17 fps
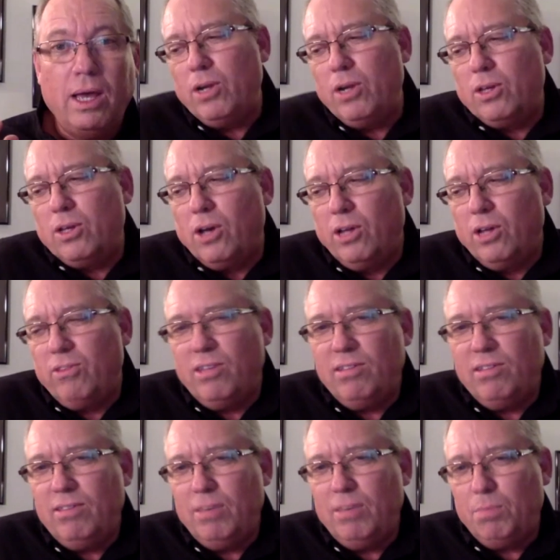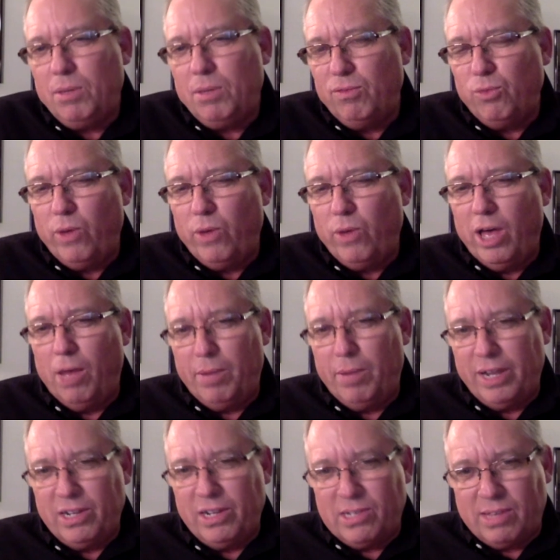to call it Dig Deep Give Well, but
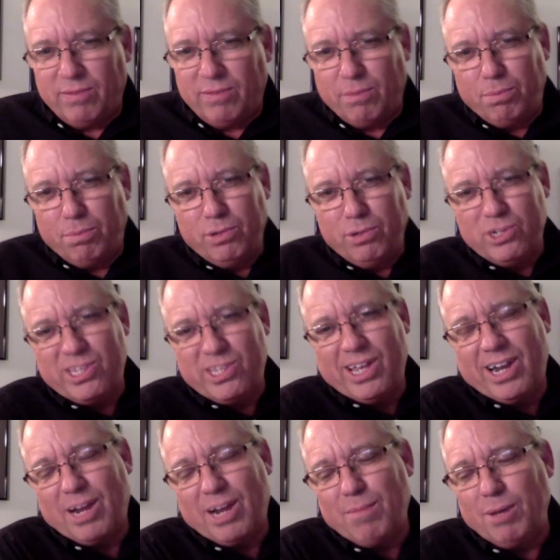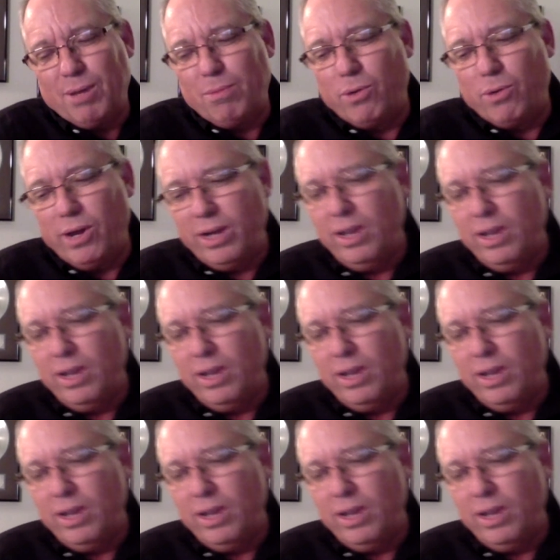I just have to push that out of my brain.